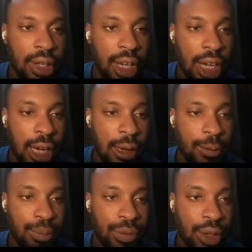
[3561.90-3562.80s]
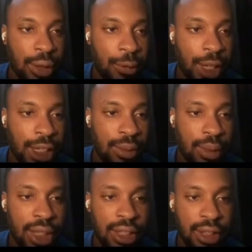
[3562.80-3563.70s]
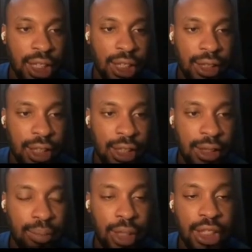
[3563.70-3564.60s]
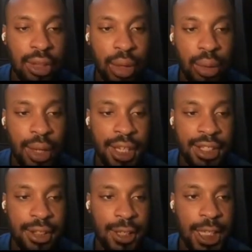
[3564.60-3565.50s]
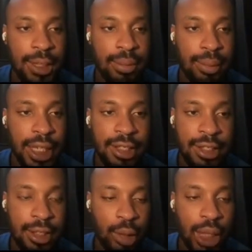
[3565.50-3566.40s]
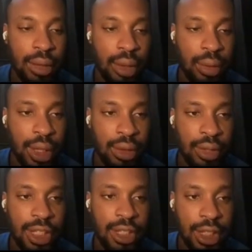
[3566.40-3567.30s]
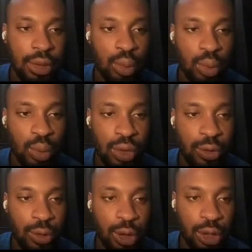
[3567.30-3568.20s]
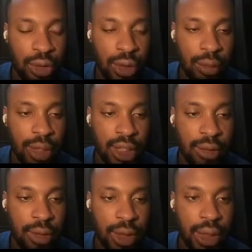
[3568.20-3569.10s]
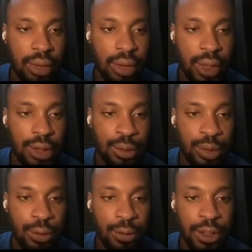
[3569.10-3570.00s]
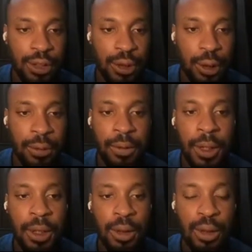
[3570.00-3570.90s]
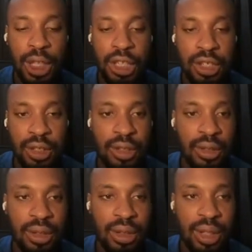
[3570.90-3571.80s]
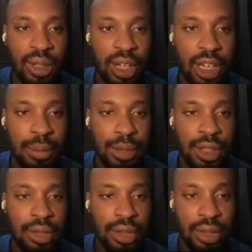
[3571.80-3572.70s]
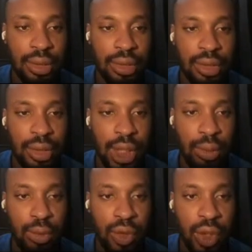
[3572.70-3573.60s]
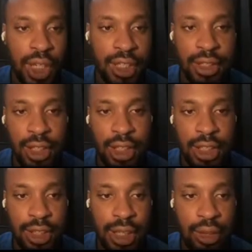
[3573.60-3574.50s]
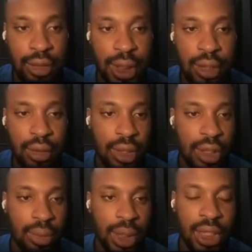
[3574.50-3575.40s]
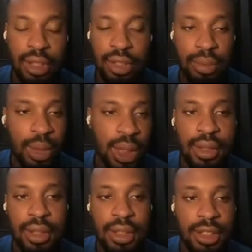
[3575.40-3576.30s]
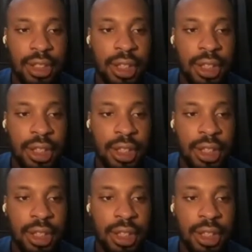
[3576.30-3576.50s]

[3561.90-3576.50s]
the first one is that it makes a request. It makes weather requests. So this is the root function that makes the weather request for different stuff, location, Celsius, the forecast days. Can also get current weather and some other things.